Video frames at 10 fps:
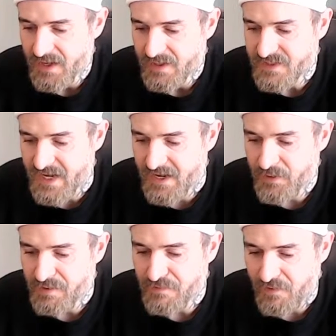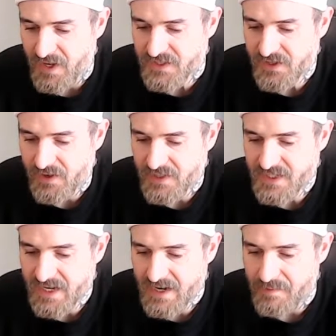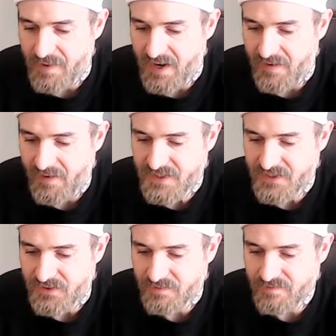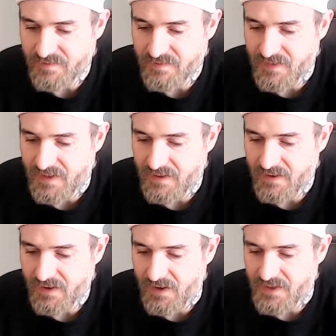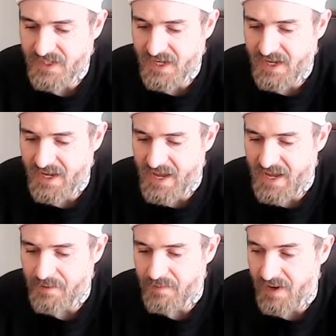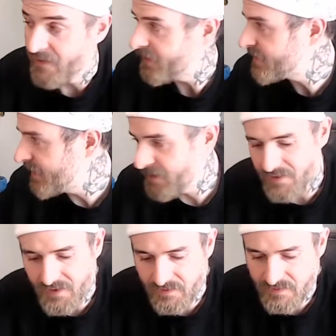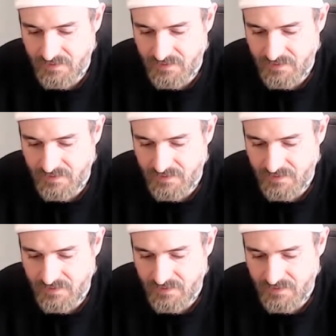Sanguine France Conte de Paris, or Conte et Paris. I don't know